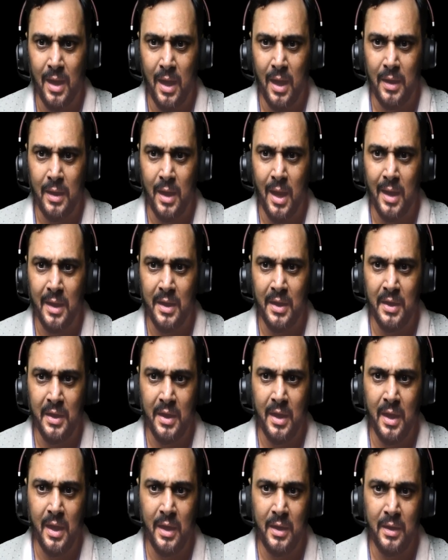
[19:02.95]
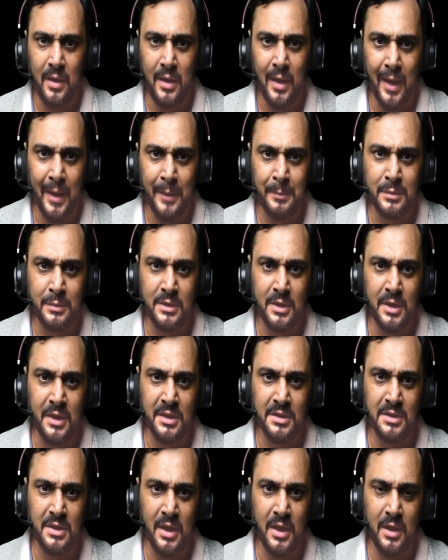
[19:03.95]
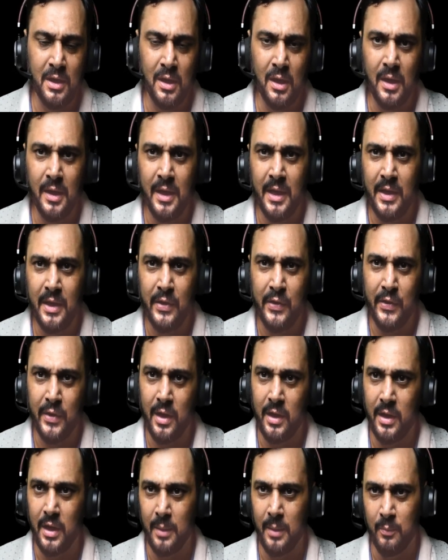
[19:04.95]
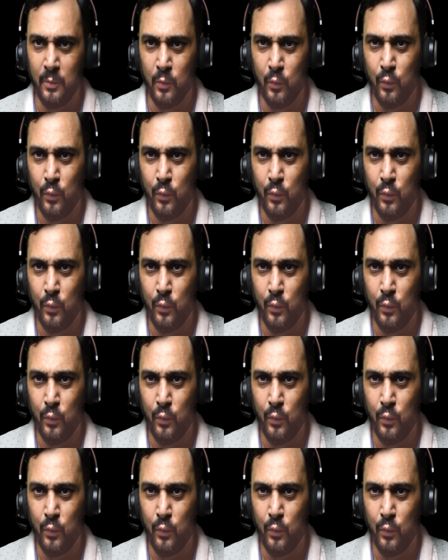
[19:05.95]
and aggregate time series data in real time.